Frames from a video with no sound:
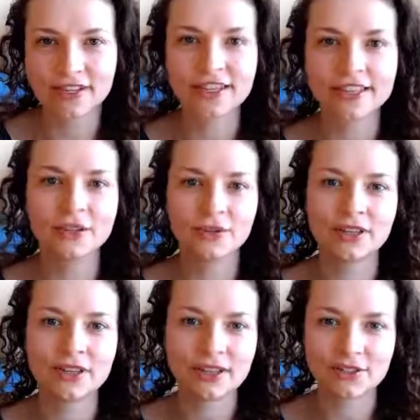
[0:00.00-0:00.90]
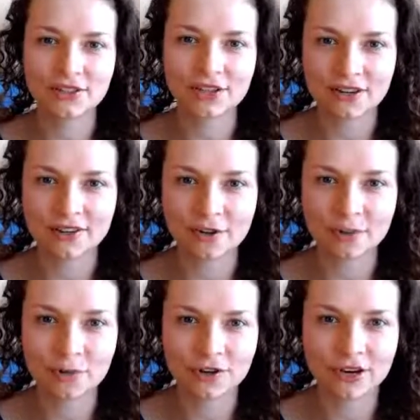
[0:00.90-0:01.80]
that you can then share
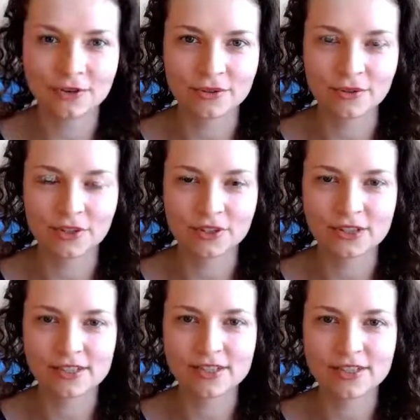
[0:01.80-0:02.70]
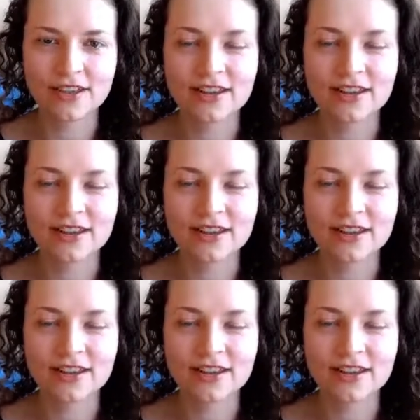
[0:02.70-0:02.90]
and pour out to others.